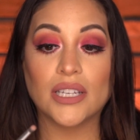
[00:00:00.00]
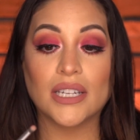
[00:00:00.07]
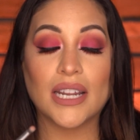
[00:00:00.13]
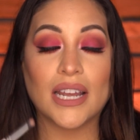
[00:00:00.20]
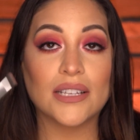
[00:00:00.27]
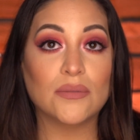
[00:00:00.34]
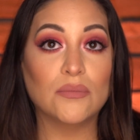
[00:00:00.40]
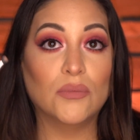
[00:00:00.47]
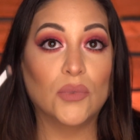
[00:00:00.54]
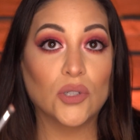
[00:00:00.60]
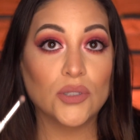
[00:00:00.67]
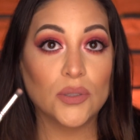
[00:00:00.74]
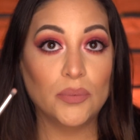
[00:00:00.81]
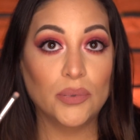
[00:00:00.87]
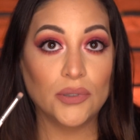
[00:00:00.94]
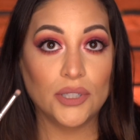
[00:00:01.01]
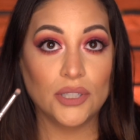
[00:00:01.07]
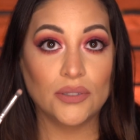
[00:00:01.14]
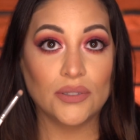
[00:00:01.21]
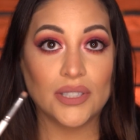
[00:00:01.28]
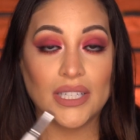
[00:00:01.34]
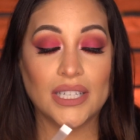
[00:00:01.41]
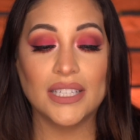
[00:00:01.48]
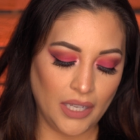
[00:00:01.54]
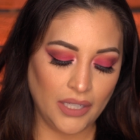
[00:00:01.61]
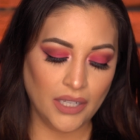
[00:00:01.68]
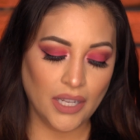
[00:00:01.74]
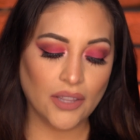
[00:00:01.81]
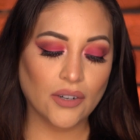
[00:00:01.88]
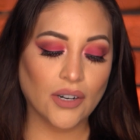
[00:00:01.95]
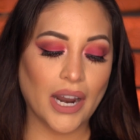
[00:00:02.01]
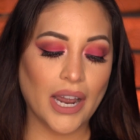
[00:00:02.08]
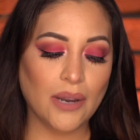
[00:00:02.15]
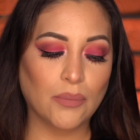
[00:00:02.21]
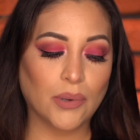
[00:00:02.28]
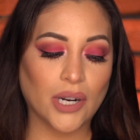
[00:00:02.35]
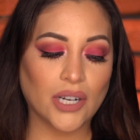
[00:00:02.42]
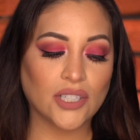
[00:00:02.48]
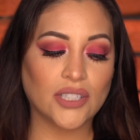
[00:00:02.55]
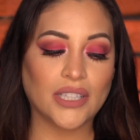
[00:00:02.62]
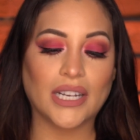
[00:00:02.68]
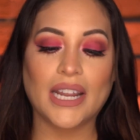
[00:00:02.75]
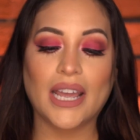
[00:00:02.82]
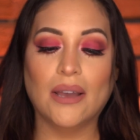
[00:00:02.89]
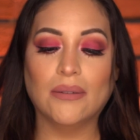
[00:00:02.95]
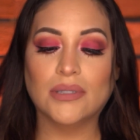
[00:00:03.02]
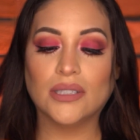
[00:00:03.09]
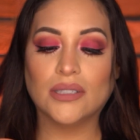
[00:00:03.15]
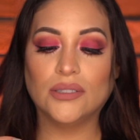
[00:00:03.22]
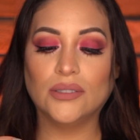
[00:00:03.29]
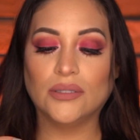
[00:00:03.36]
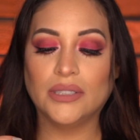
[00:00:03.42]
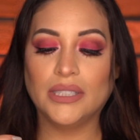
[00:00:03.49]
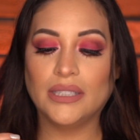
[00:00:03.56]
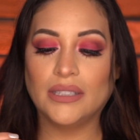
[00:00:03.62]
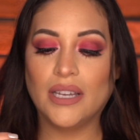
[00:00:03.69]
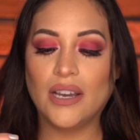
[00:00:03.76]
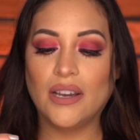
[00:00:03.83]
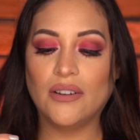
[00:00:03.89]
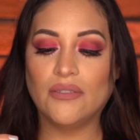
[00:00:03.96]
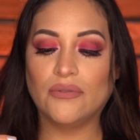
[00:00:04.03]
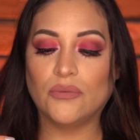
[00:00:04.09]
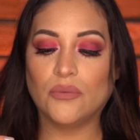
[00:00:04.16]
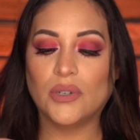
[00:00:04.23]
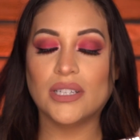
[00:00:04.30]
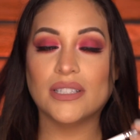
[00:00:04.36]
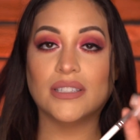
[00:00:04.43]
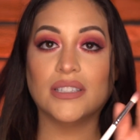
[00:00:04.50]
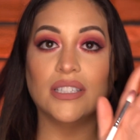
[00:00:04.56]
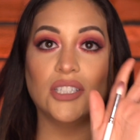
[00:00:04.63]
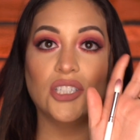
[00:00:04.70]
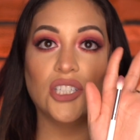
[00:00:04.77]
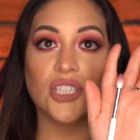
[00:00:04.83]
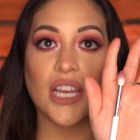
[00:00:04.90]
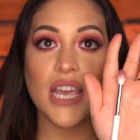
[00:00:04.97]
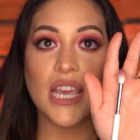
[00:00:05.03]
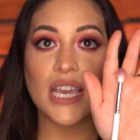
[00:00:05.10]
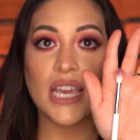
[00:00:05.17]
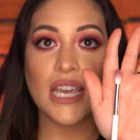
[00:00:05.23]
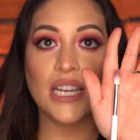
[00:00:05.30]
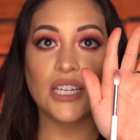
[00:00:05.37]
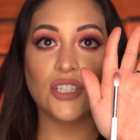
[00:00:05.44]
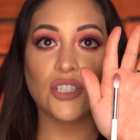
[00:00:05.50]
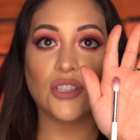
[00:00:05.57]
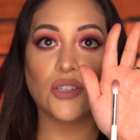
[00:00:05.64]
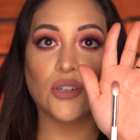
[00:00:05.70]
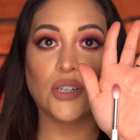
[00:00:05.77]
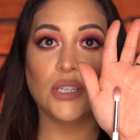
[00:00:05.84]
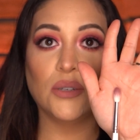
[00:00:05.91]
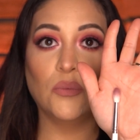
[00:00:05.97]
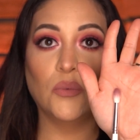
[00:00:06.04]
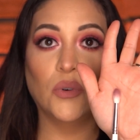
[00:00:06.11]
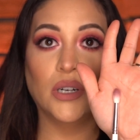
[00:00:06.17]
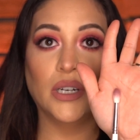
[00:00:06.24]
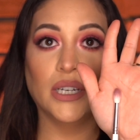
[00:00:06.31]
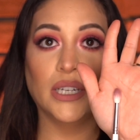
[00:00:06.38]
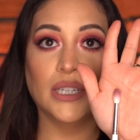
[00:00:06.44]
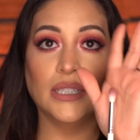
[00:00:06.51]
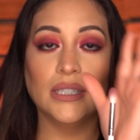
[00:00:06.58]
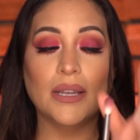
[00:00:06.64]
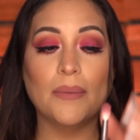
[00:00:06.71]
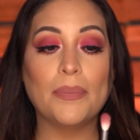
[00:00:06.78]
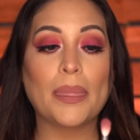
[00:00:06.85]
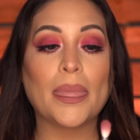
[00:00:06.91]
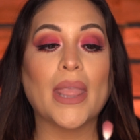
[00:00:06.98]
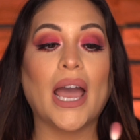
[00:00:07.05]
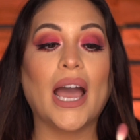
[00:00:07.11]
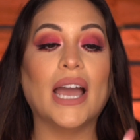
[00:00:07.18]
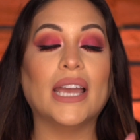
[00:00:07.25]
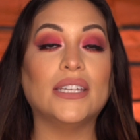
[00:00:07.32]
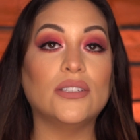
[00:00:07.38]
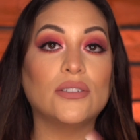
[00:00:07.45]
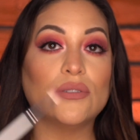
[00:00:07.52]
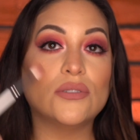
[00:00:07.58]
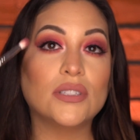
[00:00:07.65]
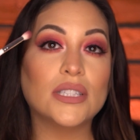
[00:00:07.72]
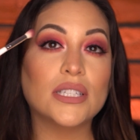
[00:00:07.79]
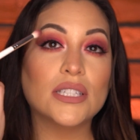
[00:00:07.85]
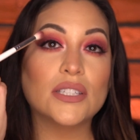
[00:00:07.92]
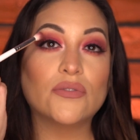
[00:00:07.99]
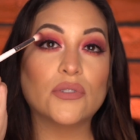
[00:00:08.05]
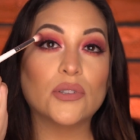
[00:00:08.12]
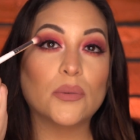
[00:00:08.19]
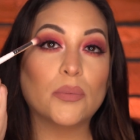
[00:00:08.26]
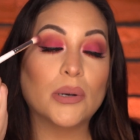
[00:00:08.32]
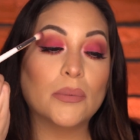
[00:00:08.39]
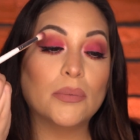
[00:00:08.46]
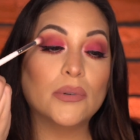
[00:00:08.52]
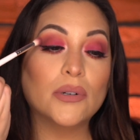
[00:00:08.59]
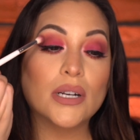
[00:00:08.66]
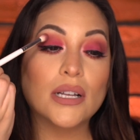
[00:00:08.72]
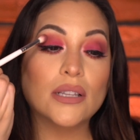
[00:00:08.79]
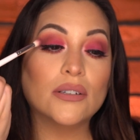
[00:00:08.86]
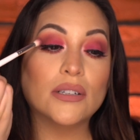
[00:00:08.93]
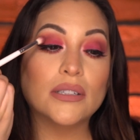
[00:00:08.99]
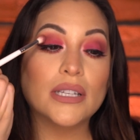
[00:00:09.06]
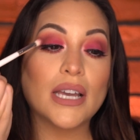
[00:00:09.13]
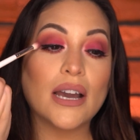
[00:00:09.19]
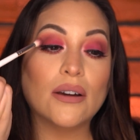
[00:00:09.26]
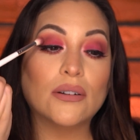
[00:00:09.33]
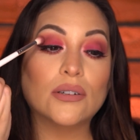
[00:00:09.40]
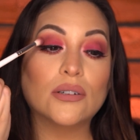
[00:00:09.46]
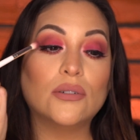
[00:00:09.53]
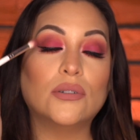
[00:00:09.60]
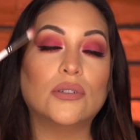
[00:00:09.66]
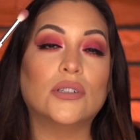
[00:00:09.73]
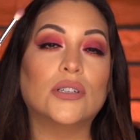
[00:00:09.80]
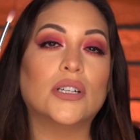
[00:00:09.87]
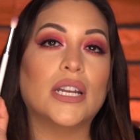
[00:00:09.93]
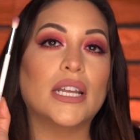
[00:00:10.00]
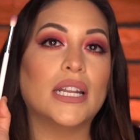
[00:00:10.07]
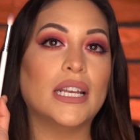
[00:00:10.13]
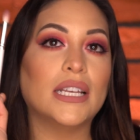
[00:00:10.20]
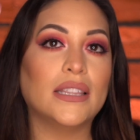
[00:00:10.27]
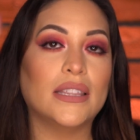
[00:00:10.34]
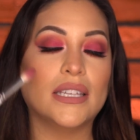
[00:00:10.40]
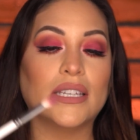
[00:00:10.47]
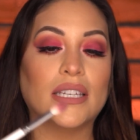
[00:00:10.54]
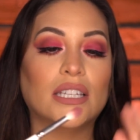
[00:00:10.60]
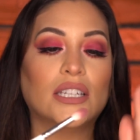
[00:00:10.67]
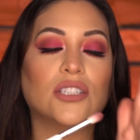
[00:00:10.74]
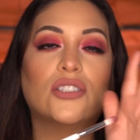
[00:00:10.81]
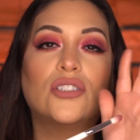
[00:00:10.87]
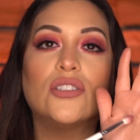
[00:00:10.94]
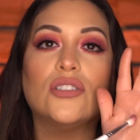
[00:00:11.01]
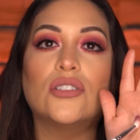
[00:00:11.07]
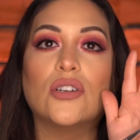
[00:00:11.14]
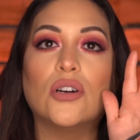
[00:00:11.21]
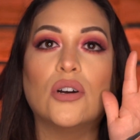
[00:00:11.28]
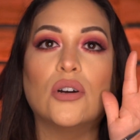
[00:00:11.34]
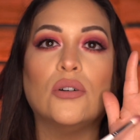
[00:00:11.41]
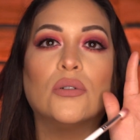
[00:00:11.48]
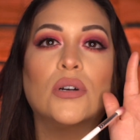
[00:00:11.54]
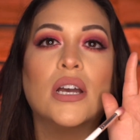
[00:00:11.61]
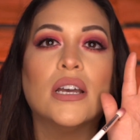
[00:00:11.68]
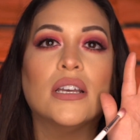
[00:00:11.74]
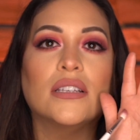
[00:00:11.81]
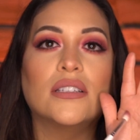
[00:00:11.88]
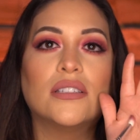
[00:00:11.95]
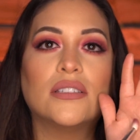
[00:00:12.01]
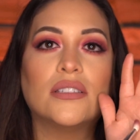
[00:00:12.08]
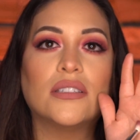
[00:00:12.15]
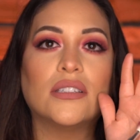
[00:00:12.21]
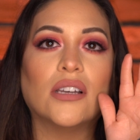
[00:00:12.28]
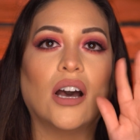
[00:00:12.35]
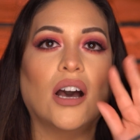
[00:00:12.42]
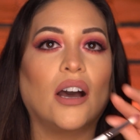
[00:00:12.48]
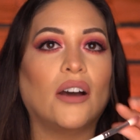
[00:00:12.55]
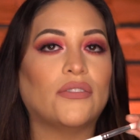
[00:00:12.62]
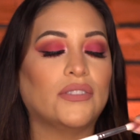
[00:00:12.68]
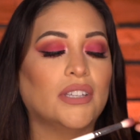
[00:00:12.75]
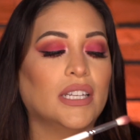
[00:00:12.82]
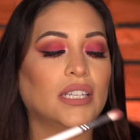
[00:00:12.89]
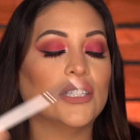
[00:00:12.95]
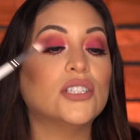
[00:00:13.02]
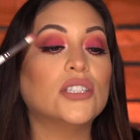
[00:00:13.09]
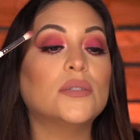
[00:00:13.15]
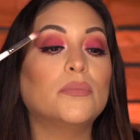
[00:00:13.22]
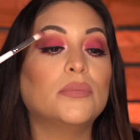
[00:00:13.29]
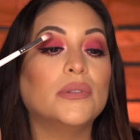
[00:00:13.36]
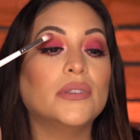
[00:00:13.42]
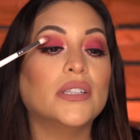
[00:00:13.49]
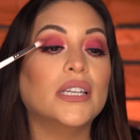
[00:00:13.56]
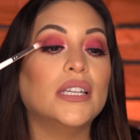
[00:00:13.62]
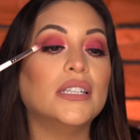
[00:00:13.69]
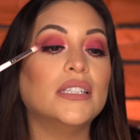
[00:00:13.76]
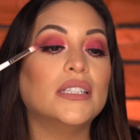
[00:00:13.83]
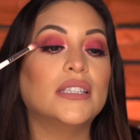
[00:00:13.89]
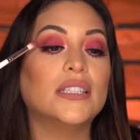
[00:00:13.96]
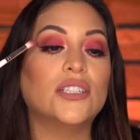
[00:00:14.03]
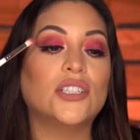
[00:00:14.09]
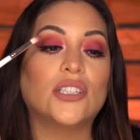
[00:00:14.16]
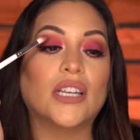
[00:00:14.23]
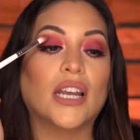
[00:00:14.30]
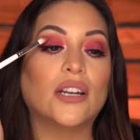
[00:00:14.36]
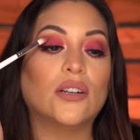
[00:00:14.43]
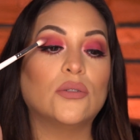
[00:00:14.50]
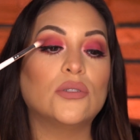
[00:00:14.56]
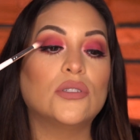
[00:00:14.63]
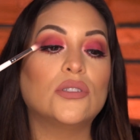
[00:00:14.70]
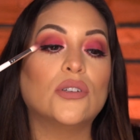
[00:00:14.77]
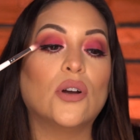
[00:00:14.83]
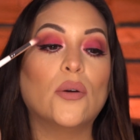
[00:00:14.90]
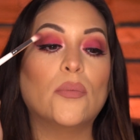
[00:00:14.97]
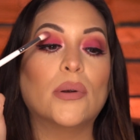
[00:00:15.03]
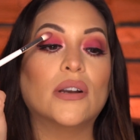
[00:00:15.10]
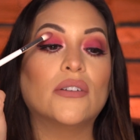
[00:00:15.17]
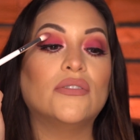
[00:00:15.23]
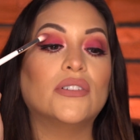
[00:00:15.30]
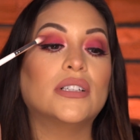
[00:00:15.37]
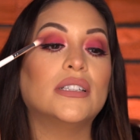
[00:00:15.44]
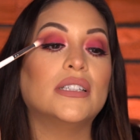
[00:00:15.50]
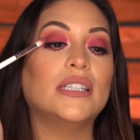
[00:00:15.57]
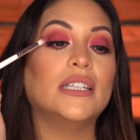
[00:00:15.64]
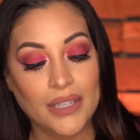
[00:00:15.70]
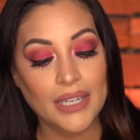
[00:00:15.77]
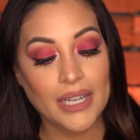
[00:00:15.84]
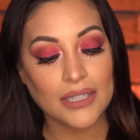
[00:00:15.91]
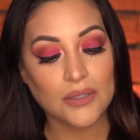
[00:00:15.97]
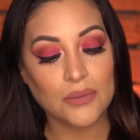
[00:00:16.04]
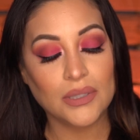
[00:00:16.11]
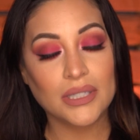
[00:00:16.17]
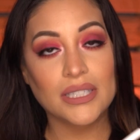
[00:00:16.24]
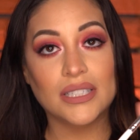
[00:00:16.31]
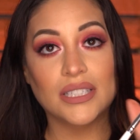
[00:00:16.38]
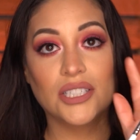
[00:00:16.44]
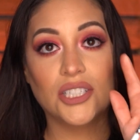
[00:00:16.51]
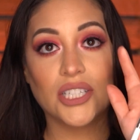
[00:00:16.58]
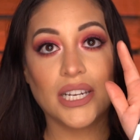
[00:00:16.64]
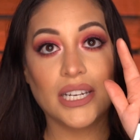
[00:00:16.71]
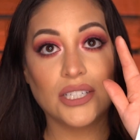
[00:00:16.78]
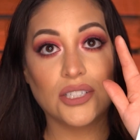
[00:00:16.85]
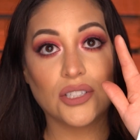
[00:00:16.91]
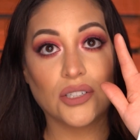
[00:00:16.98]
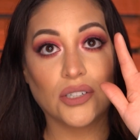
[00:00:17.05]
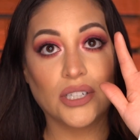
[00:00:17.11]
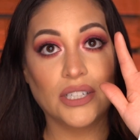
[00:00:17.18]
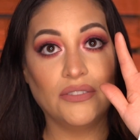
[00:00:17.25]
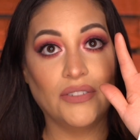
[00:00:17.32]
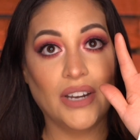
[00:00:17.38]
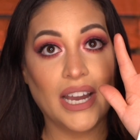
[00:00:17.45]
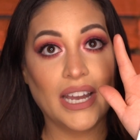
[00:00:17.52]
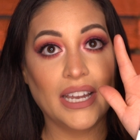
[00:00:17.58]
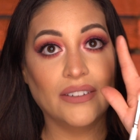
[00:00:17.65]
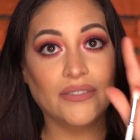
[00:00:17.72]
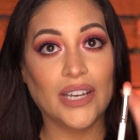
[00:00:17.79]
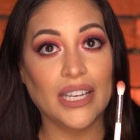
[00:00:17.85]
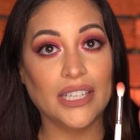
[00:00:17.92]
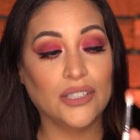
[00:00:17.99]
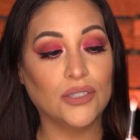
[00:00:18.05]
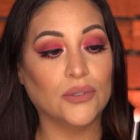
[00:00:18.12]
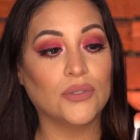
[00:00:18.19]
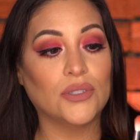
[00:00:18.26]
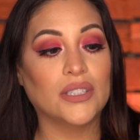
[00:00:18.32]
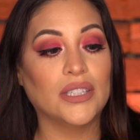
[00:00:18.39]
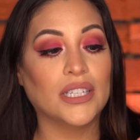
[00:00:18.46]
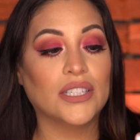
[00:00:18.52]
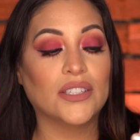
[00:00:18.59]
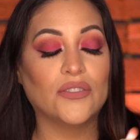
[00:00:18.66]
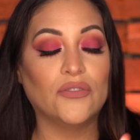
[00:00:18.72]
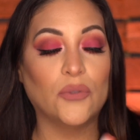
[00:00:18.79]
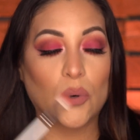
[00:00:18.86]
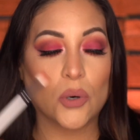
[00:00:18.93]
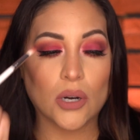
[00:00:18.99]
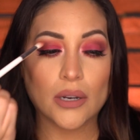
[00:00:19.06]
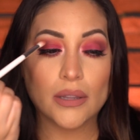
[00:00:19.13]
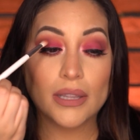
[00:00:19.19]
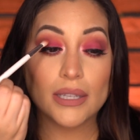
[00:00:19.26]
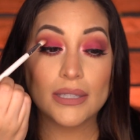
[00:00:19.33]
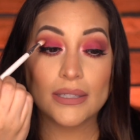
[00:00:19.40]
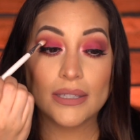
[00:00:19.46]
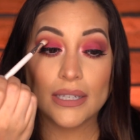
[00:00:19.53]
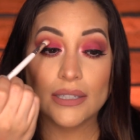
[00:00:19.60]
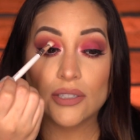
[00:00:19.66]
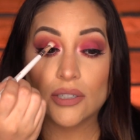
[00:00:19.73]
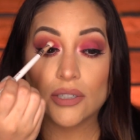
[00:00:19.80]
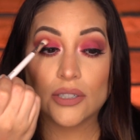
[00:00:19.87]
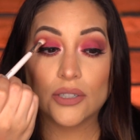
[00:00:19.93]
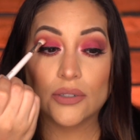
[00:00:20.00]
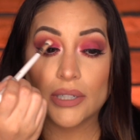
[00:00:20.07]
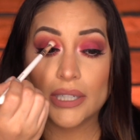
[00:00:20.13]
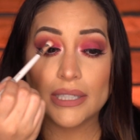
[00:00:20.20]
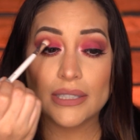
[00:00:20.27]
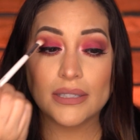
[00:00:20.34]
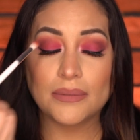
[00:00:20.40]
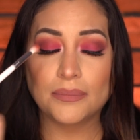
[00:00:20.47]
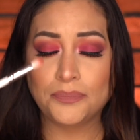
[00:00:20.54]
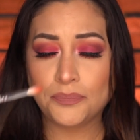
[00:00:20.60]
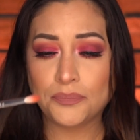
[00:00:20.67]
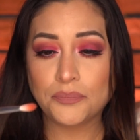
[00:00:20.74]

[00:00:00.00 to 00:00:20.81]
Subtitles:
It has multiple uses. Another eye brush that I absolutely love was the JH31. I used this for the purple color in the outer corner, and I think it is so soft that it just blended the shadow so perfectly. The next one is the JH35. I use this for the center crease.